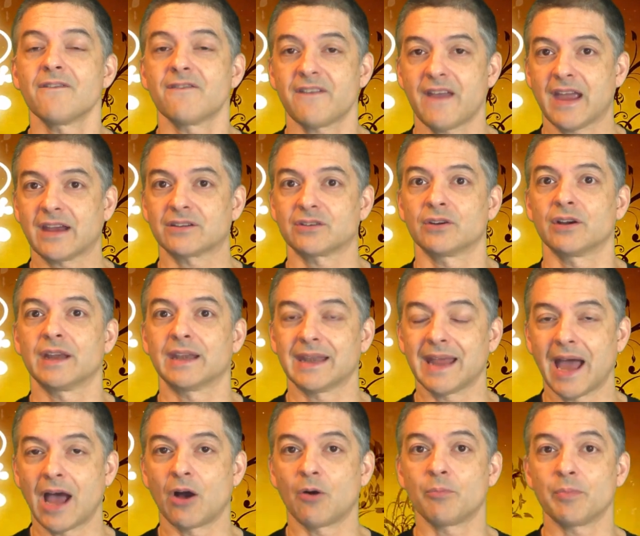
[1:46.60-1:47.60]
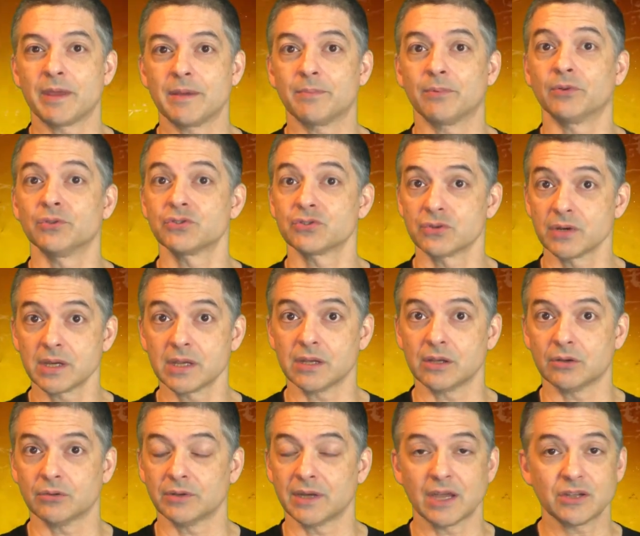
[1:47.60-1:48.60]
factor in how people treat
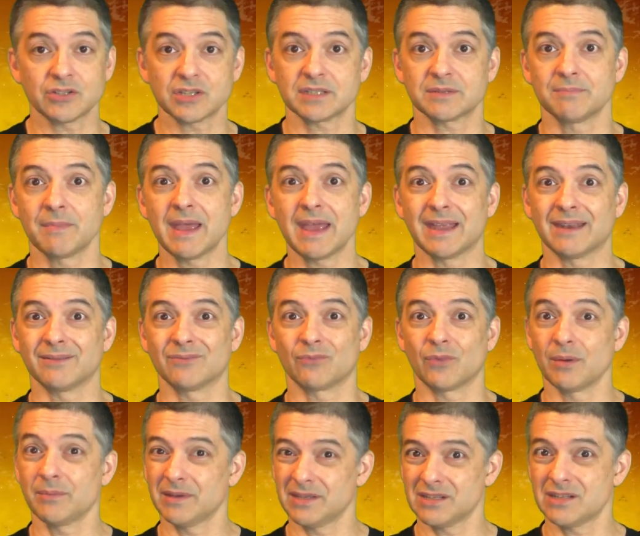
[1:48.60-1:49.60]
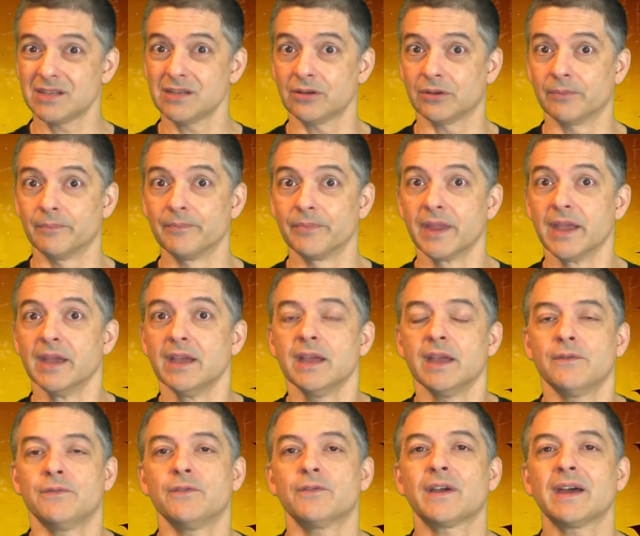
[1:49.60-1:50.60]
you. Not just men, women too.
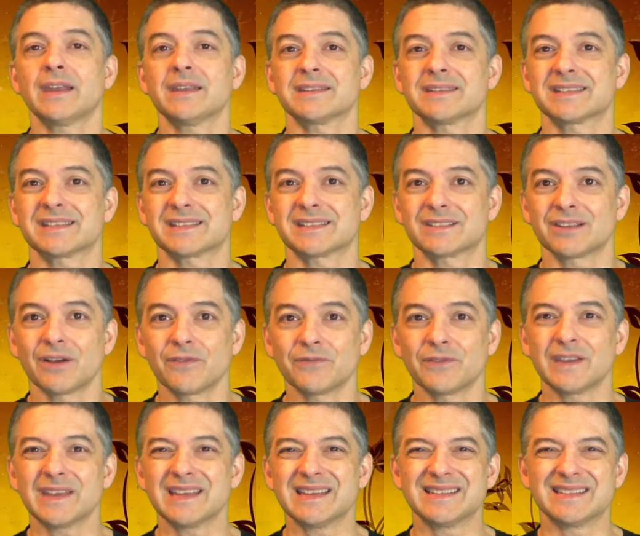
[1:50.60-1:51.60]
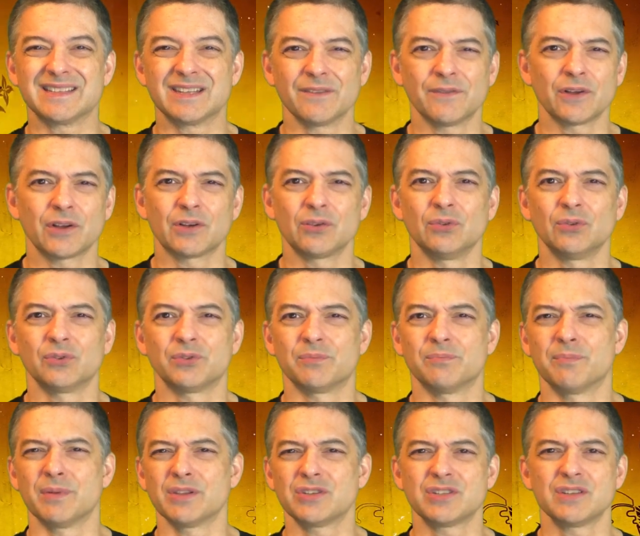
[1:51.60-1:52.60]
If you've got a stuffy, difficult,
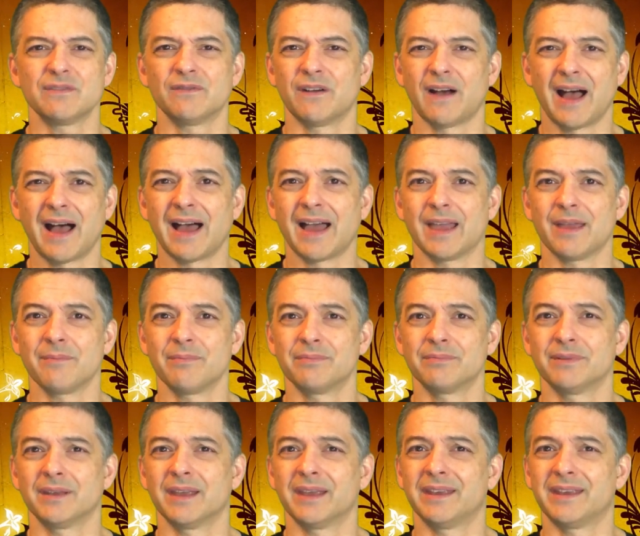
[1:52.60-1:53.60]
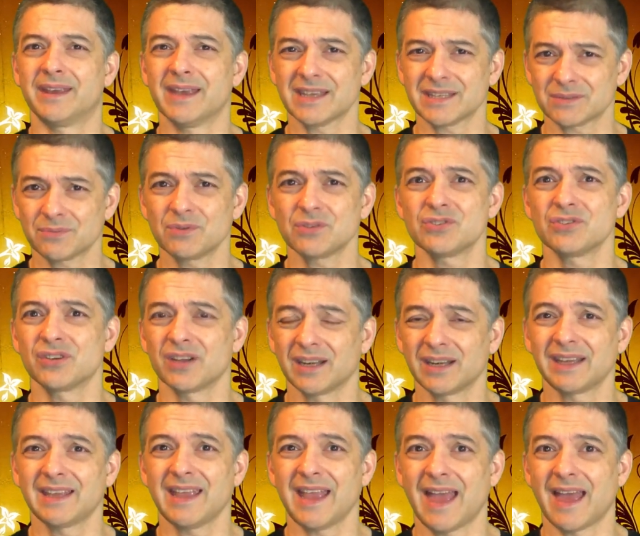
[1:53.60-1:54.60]
bitchy vibe, guess what you're
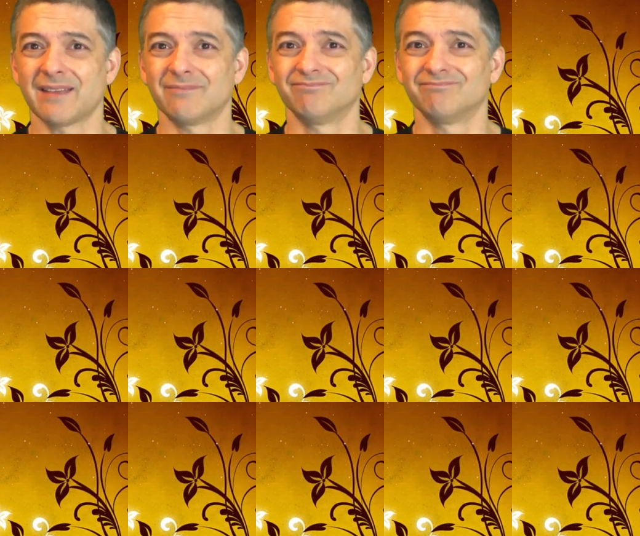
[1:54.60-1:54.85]
going to get?